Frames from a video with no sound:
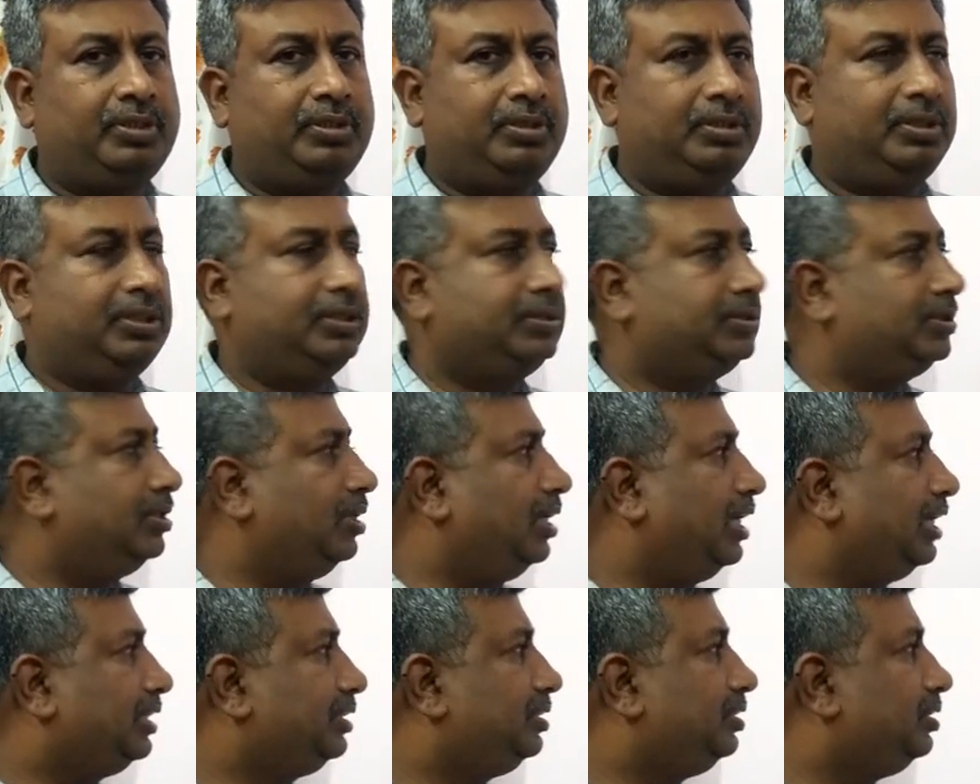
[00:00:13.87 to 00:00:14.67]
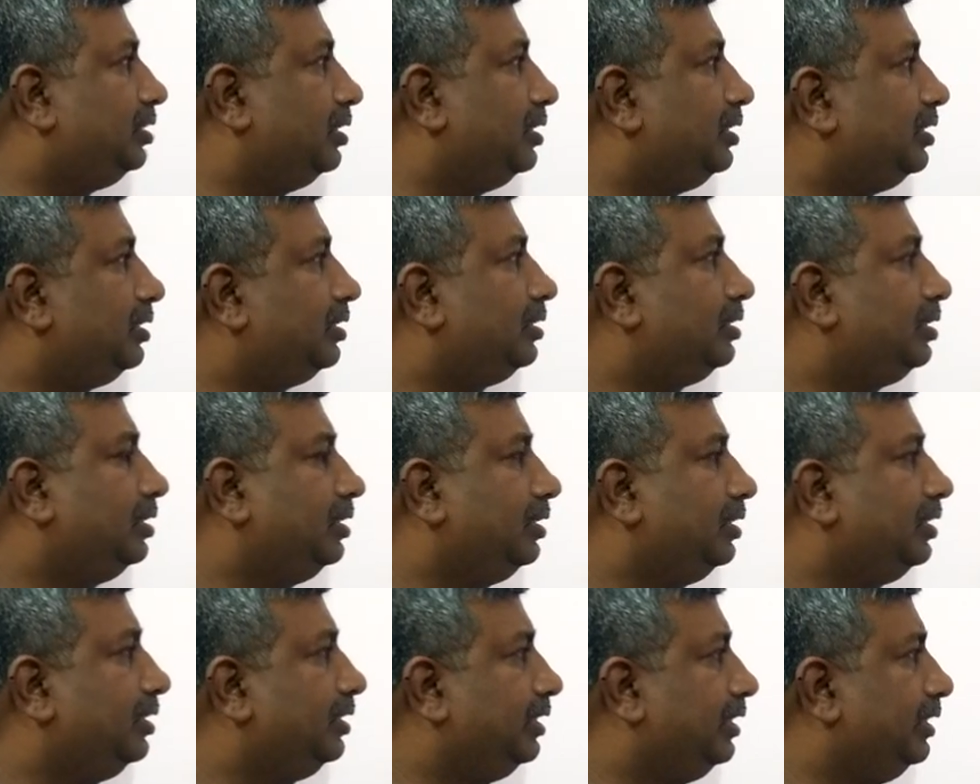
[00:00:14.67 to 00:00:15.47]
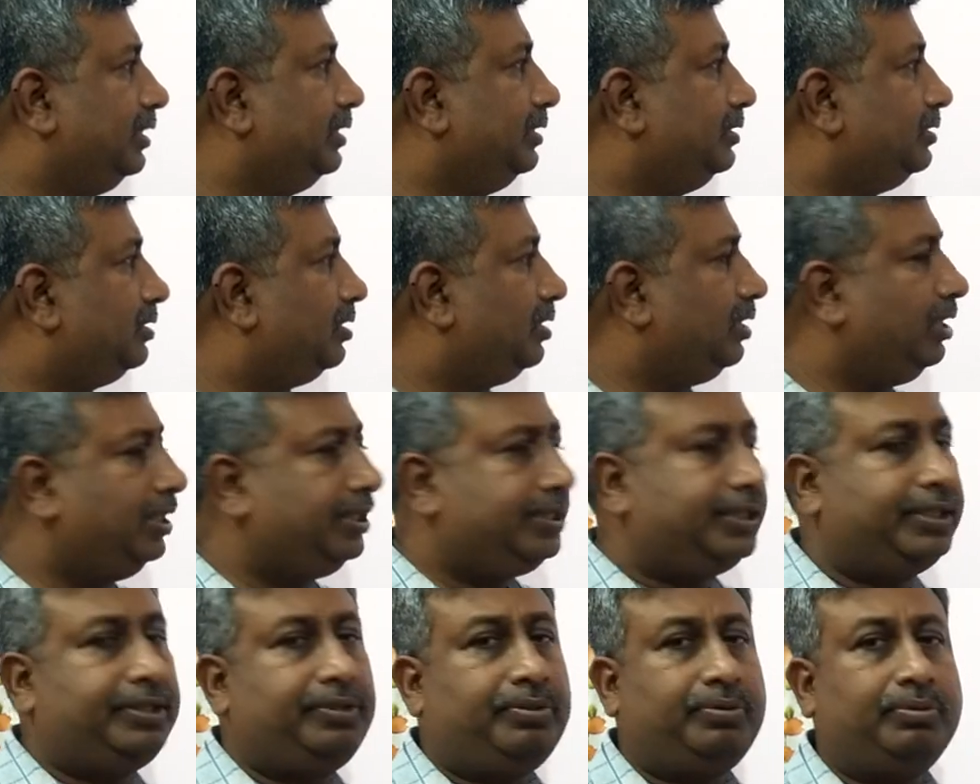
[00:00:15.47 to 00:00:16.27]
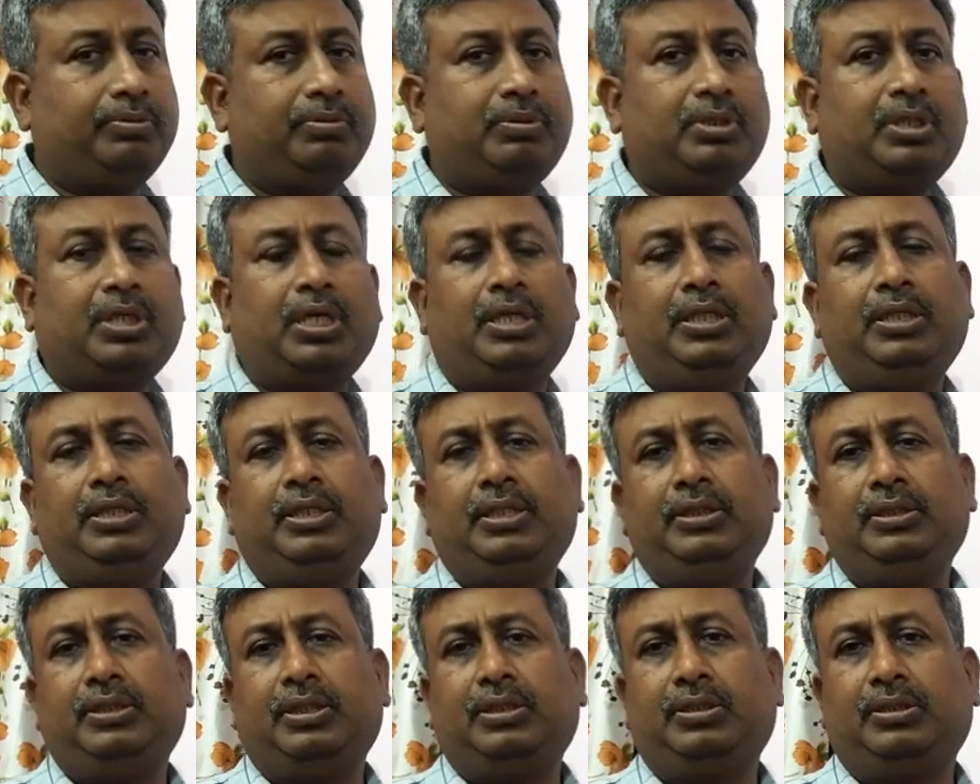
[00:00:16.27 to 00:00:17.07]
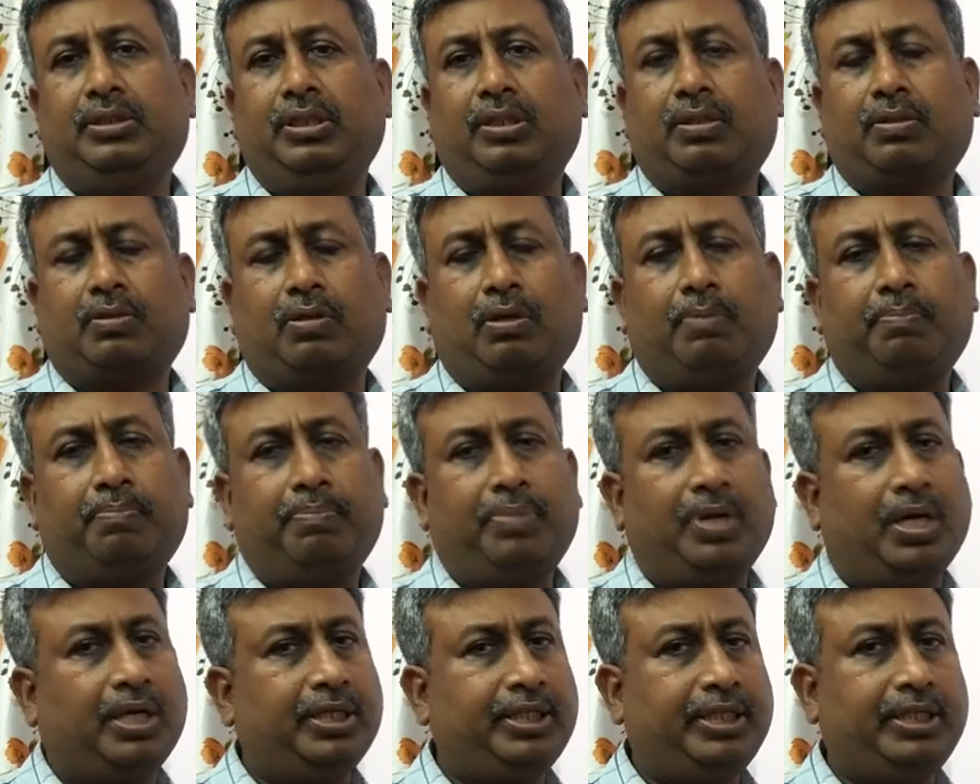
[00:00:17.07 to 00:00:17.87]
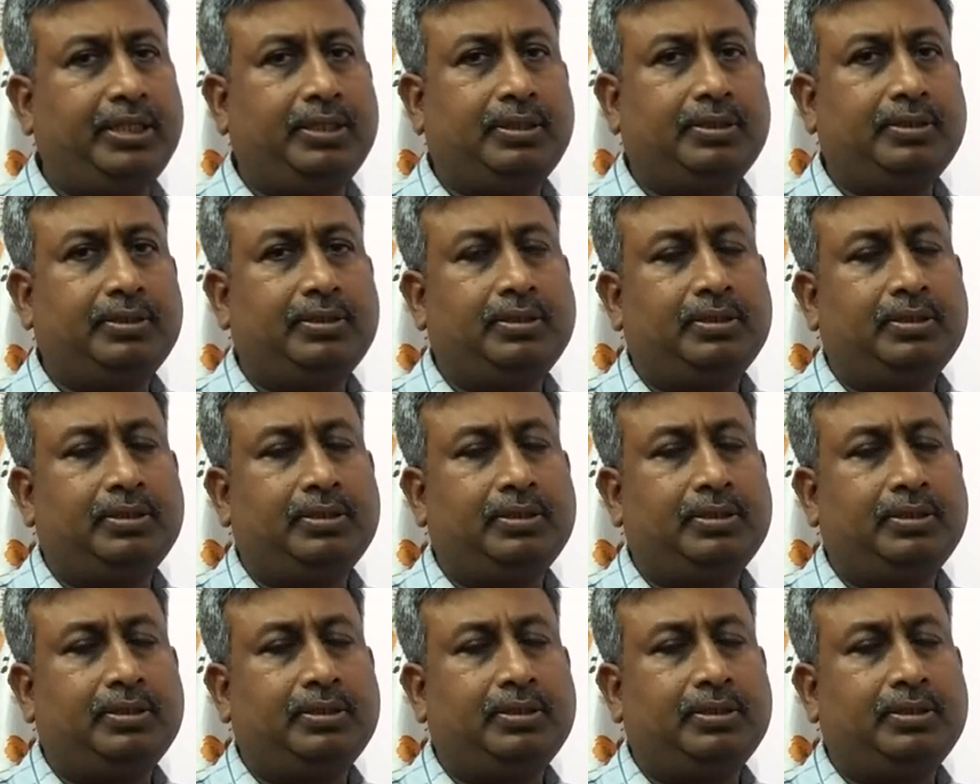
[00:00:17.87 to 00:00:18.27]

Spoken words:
This lecture is related to contingency crop planning